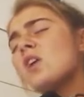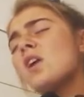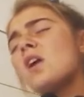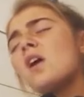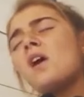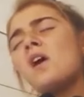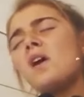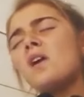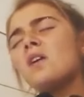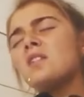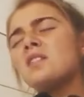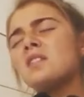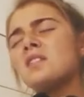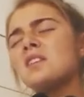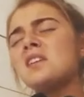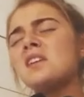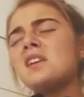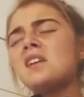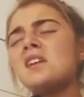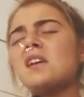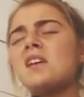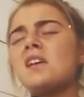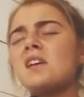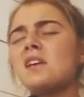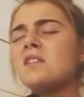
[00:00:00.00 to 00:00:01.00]
with eating
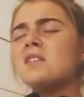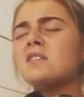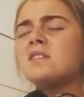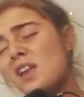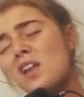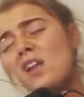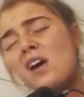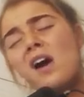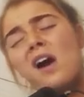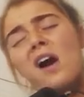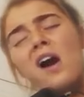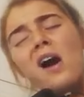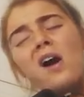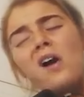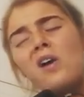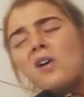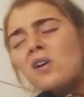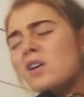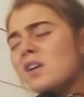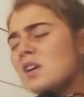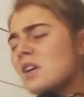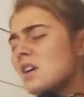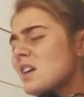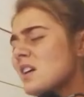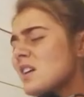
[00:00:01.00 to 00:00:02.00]
disorder, Emmy
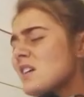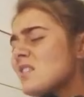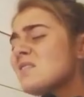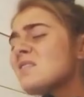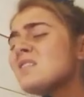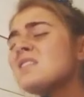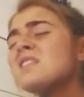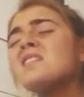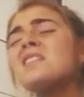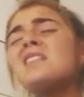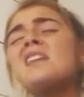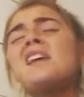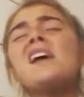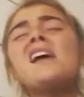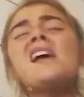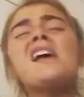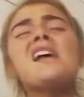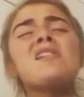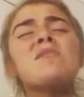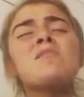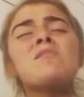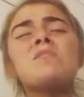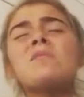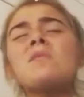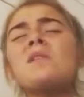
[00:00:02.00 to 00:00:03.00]
realized that this
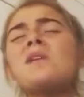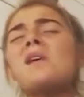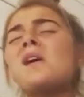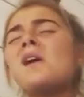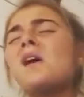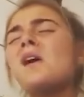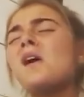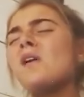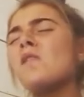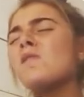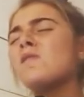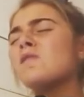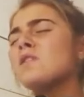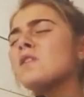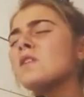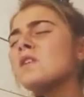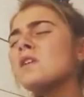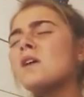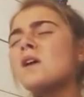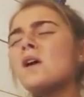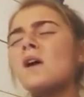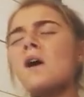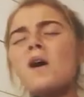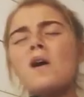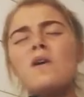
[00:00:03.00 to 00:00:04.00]
song was much bigger
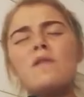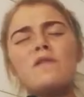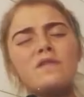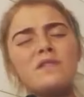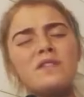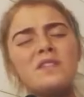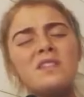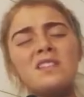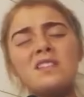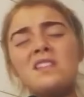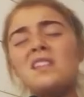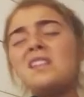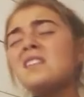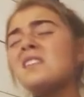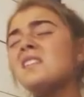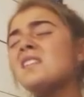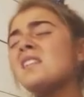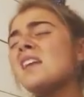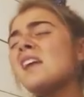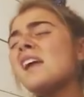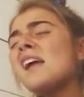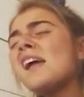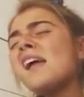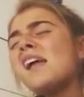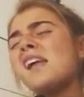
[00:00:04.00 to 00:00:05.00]
than just her
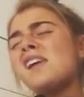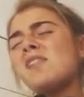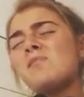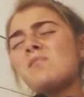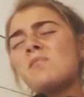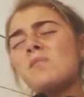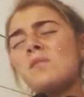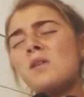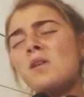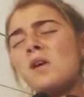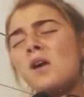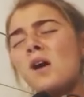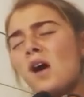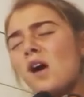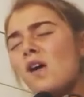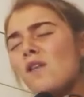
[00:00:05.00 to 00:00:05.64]
own story.